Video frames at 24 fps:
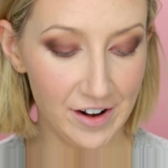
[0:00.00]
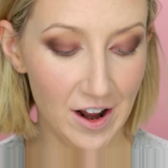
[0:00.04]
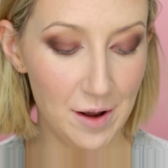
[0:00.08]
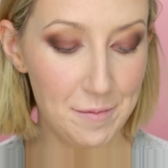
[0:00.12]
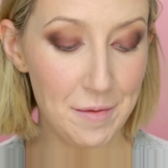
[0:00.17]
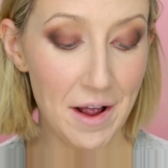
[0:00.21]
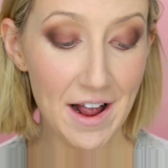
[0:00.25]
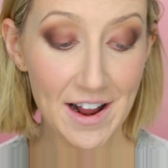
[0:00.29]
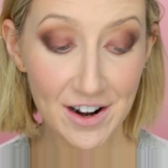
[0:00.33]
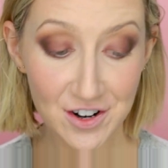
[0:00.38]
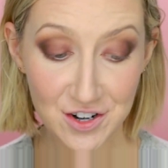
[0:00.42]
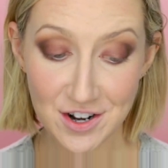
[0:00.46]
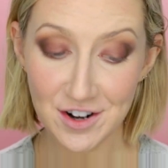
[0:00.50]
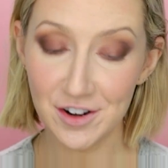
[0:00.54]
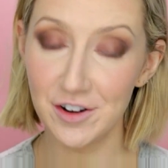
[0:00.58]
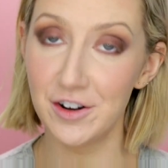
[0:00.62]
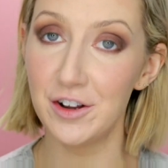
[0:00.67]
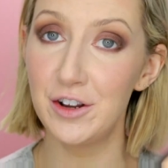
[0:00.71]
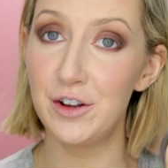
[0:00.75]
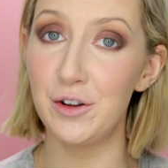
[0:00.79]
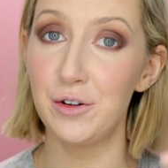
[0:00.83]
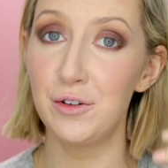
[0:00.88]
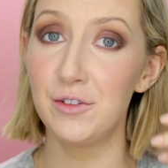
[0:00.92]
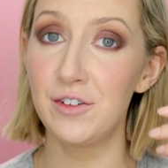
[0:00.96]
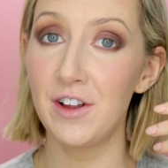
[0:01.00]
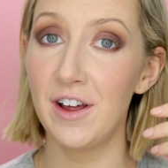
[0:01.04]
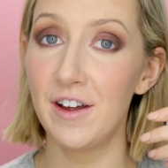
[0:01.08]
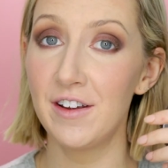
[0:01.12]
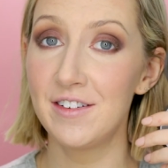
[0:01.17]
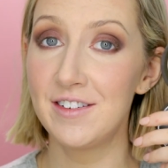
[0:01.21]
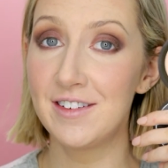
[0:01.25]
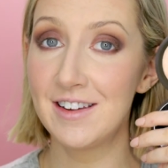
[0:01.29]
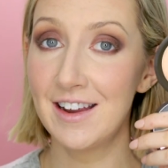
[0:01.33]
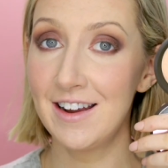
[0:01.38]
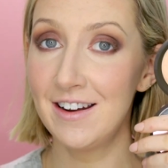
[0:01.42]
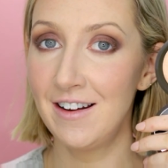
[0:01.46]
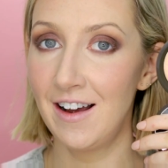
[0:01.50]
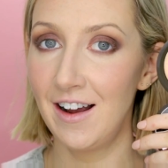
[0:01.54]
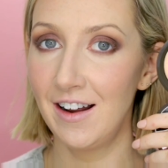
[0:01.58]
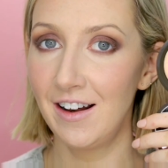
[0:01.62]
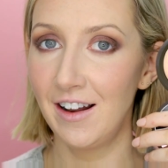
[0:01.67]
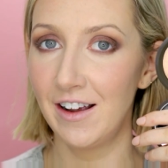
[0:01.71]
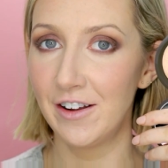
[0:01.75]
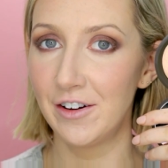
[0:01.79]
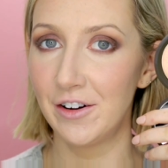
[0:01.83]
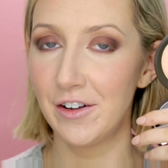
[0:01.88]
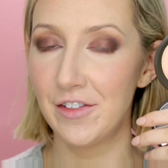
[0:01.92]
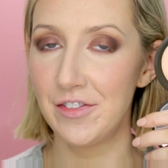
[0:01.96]
I'm actually gonna use a skin
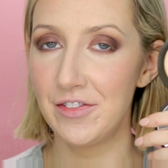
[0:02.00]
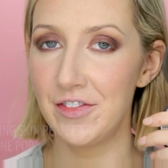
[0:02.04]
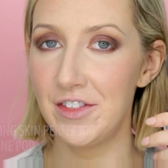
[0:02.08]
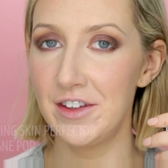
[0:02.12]
highlighter.